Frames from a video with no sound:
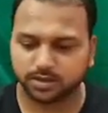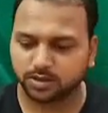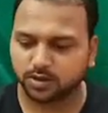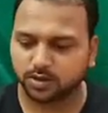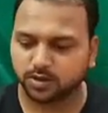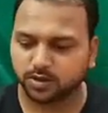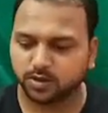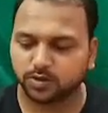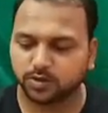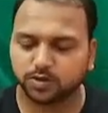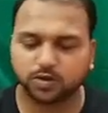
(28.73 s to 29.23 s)

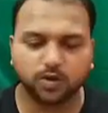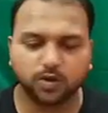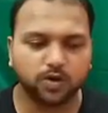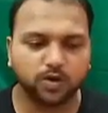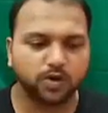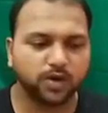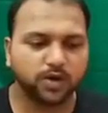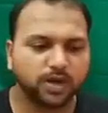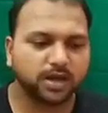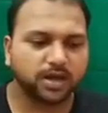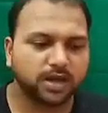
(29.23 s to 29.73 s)
So
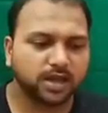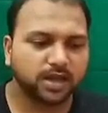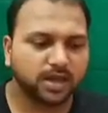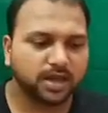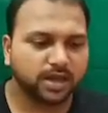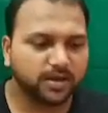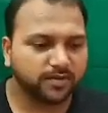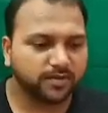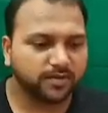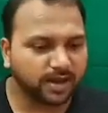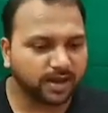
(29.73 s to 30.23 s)

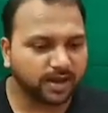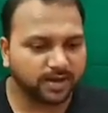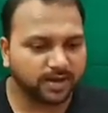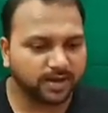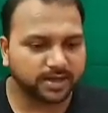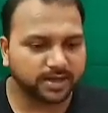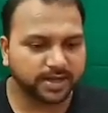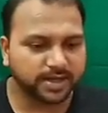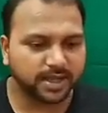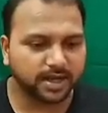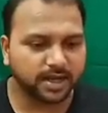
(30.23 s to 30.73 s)
if I will
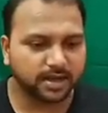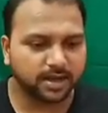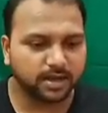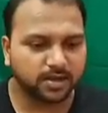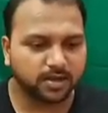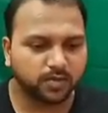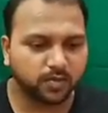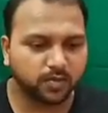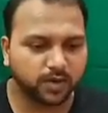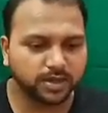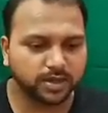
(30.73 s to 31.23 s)
tell
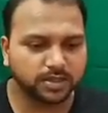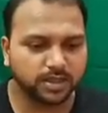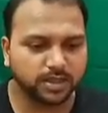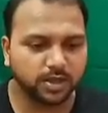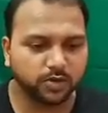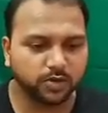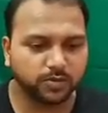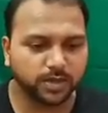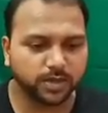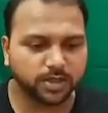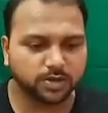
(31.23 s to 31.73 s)
what is
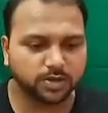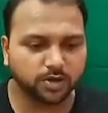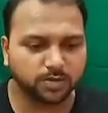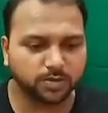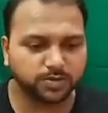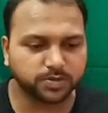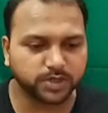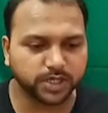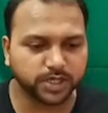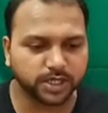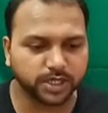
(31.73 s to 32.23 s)
luminous
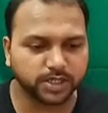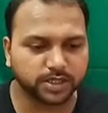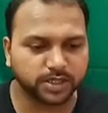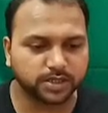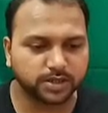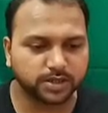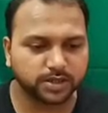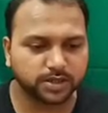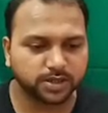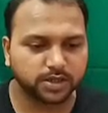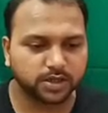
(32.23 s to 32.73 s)
object,
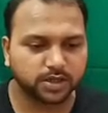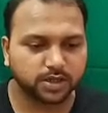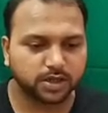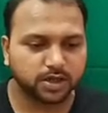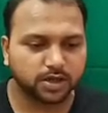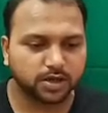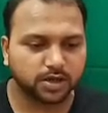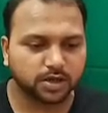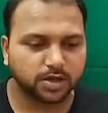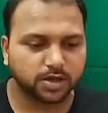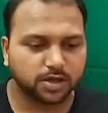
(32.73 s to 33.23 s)

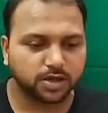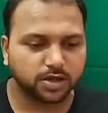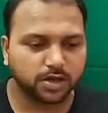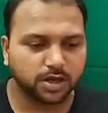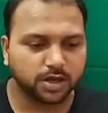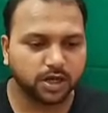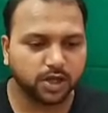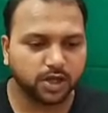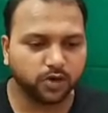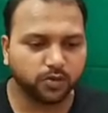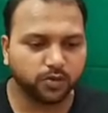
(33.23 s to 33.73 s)

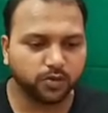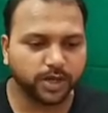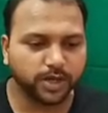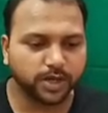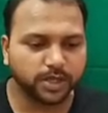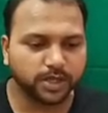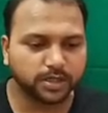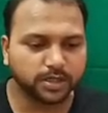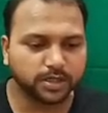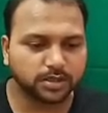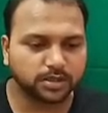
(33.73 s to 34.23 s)

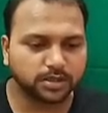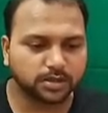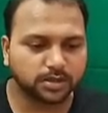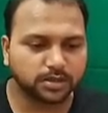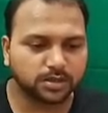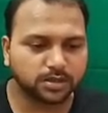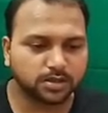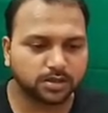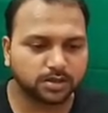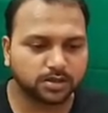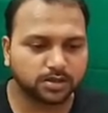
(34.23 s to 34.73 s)
luminous
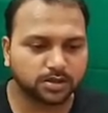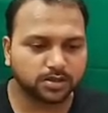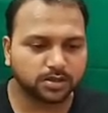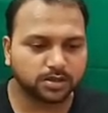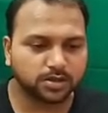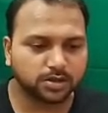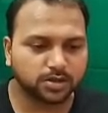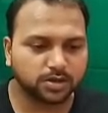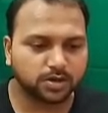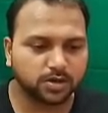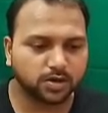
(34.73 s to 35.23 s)

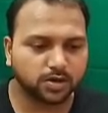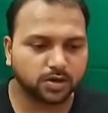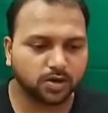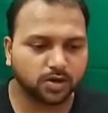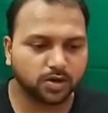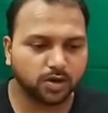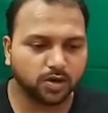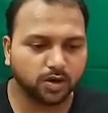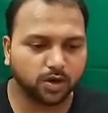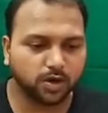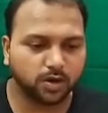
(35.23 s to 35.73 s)

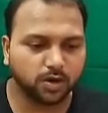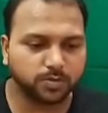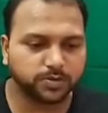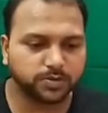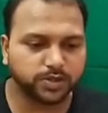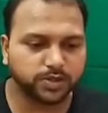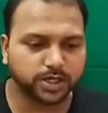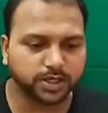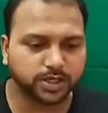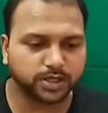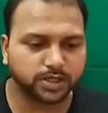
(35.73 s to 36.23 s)

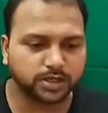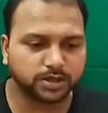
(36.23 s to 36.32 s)
object.